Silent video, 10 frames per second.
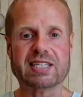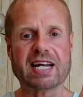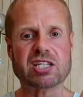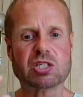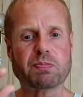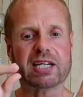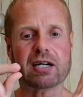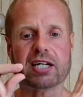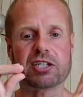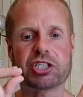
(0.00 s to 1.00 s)
it tends to be
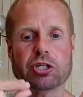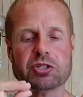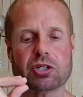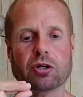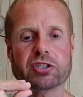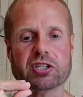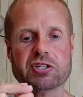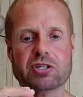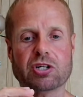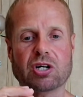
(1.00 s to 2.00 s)
kind of just under
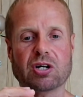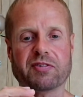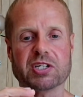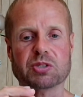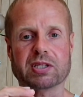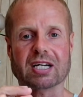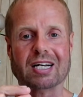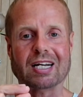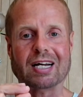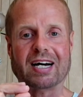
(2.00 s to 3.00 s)
the surface with the
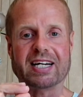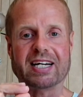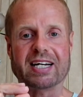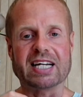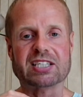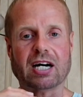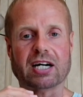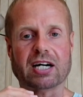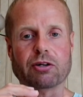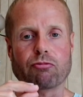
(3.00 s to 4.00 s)
clients. It's
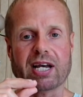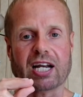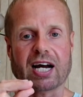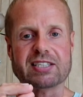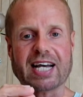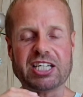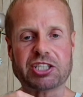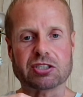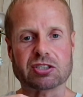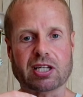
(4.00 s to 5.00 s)
kind of
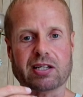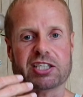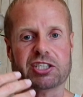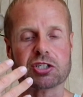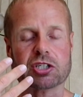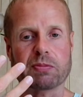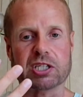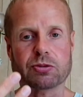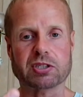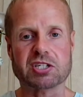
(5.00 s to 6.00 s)
realizations that they're just
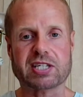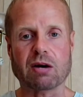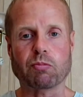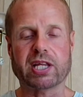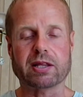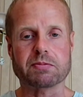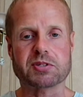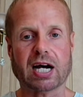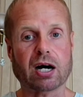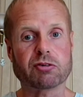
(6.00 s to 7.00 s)
coming to understand within
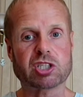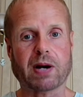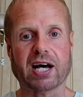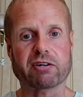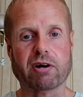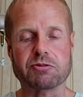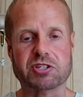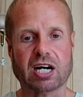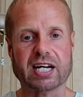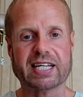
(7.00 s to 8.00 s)
themselves about their own
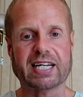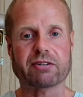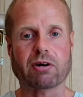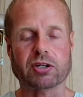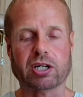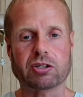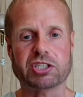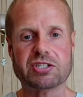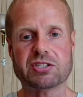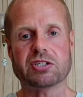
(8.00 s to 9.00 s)
psyche, their own
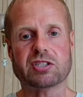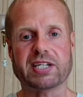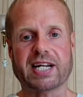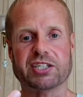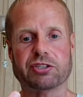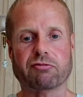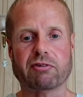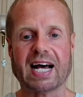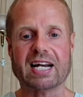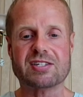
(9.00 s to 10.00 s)
consciousness, the nature of
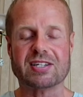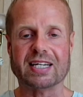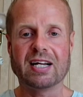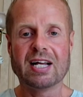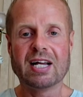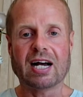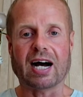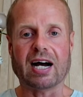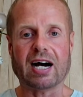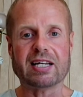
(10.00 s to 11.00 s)
reality.
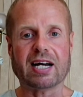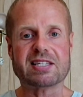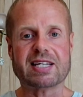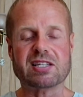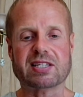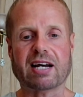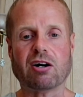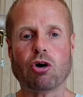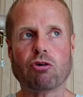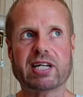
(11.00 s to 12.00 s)
I, I sense
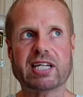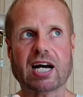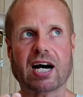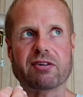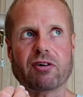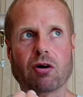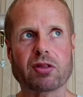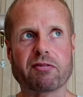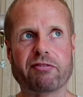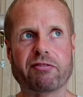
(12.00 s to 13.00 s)
they're already kind of
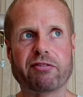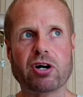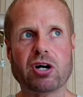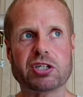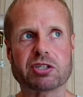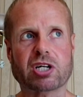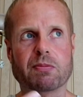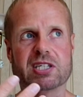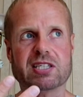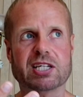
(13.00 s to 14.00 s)
on the verge of
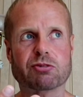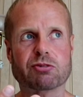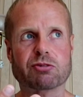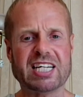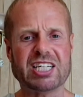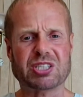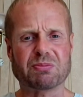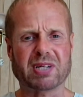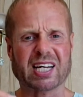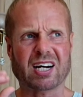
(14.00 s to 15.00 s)
coming to this
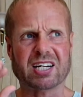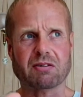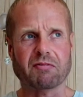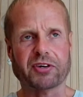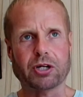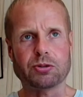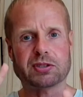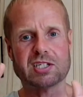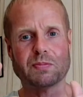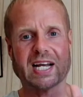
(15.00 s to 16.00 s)
realization, but they're kind of
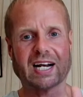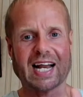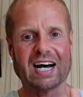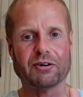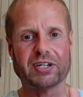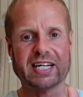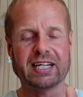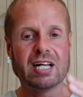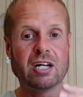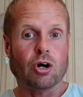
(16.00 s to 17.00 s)
confused. It's a bit
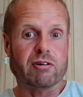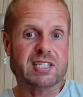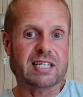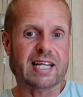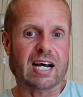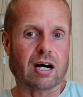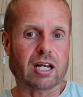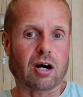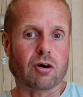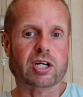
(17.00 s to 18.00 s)
cloudy, or it's in
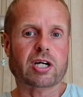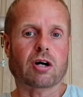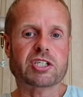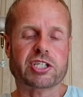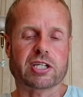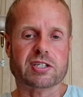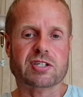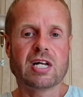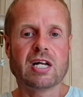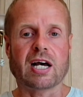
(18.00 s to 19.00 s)
that like
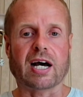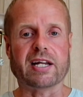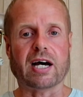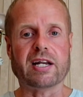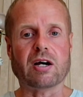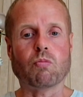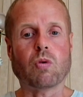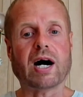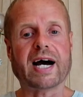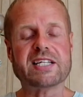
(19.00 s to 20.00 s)
unconscious. And and
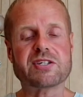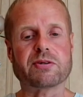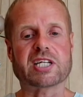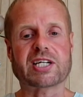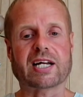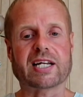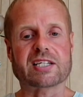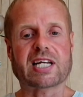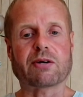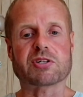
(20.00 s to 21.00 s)
and what I do in the
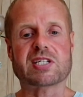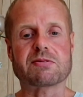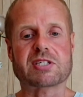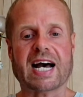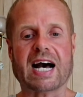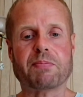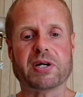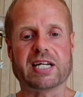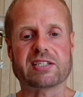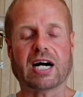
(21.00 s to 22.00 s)
channeling state, what seems to
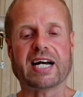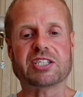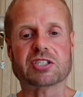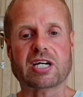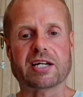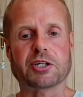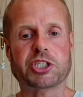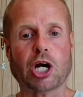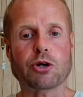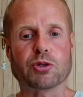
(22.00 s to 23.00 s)
happen is I just kind
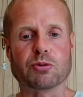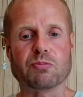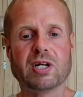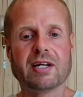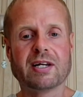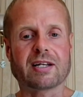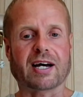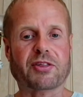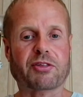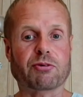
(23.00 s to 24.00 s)
of show them
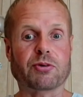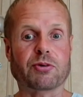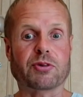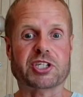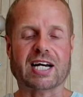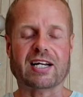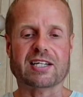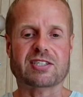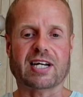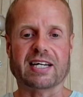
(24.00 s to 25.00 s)
like through the channeling
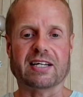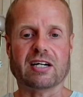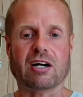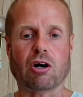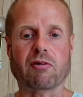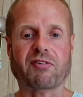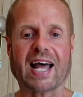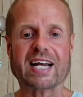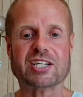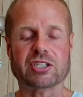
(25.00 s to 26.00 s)
state a
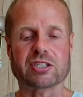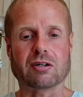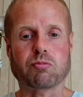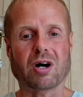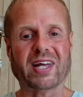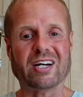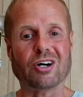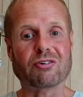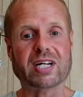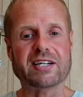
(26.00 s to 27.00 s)
reflection of what they
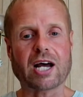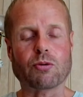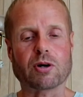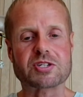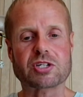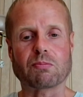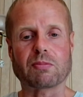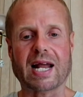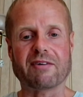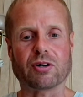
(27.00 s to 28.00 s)
already know on
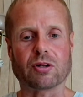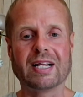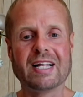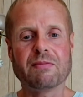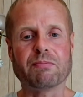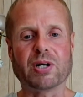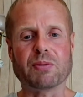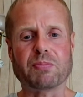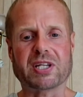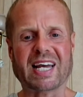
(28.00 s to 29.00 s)
some level,
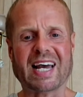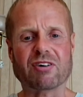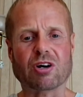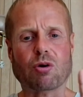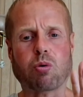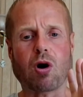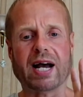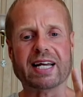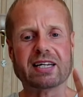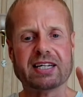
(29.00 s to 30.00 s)
but but they haven't
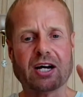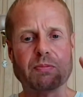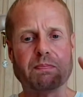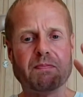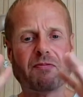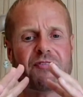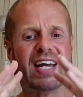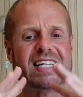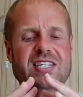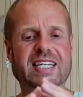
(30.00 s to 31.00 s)
quite you know
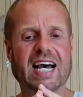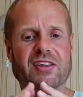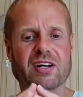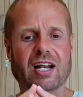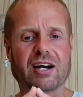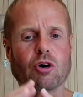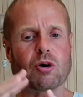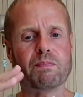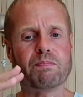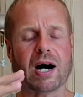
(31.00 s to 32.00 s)
fitted together like
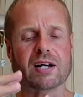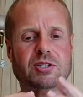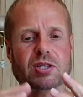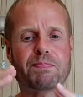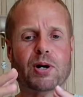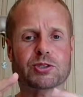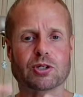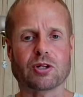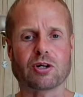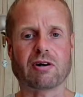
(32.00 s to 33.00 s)
all parts mm. of the hmm.
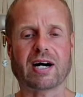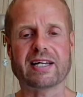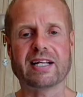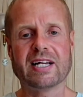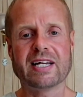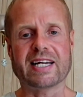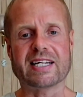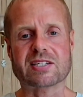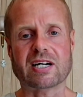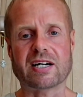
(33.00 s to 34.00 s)
puzzle. Or I,
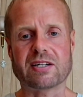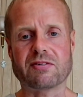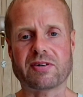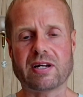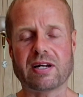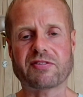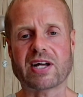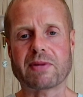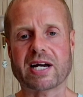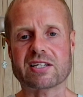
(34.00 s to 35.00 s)
it's kind of if
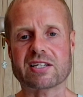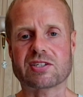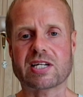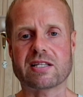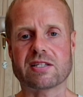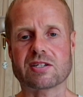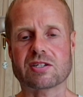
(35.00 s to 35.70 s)
that makes sense.